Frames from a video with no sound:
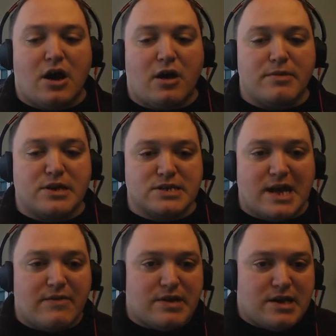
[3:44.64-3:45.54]
It doesn't
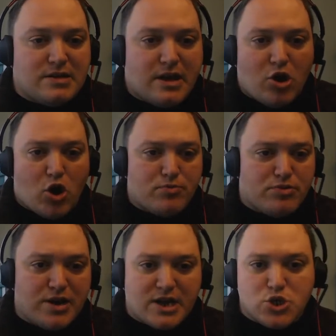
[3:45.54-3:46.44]
have any, like, arm
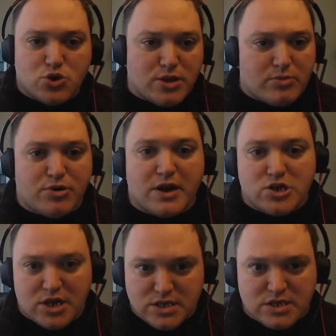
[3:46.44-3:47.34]
protection or leg
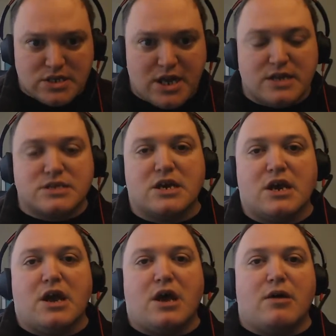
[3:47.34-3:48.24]
protection as it states,
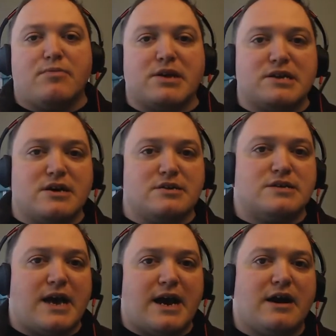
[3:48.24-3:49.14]
but it does
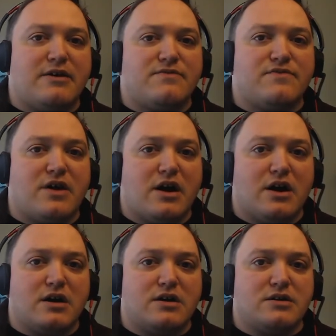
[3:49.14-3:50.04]
have
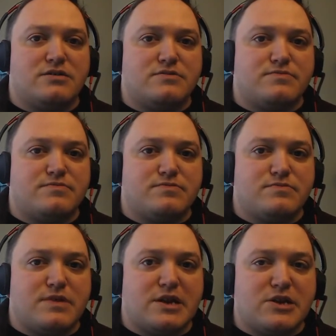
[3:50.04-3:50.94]

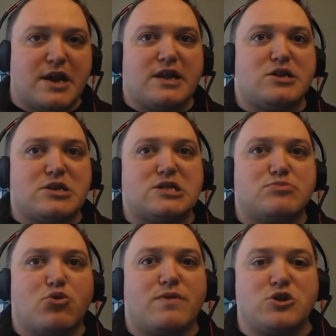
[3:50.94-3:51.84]
it's
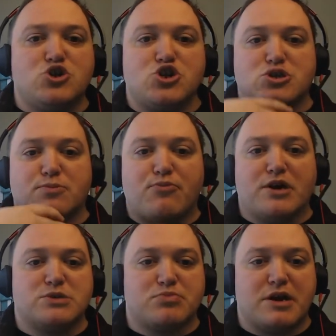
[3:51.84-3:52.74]
more than just the
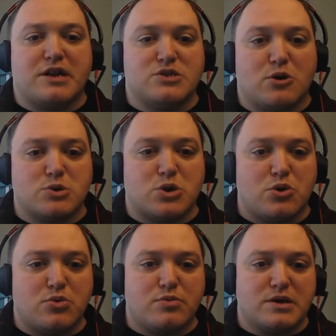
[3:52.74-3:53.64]
breastplate. It's
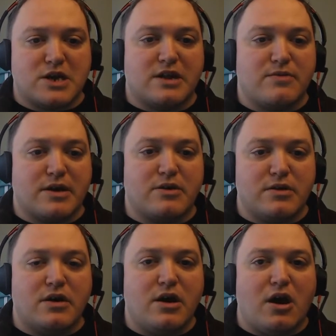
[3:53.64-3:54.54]
kind of like
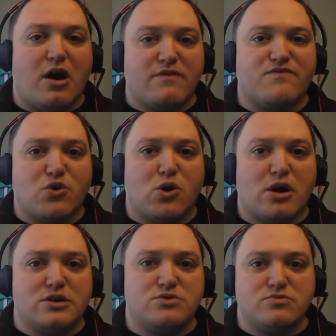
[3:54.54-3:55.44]
a
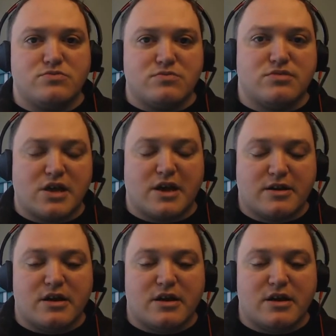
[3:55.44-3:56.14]
full-on thing.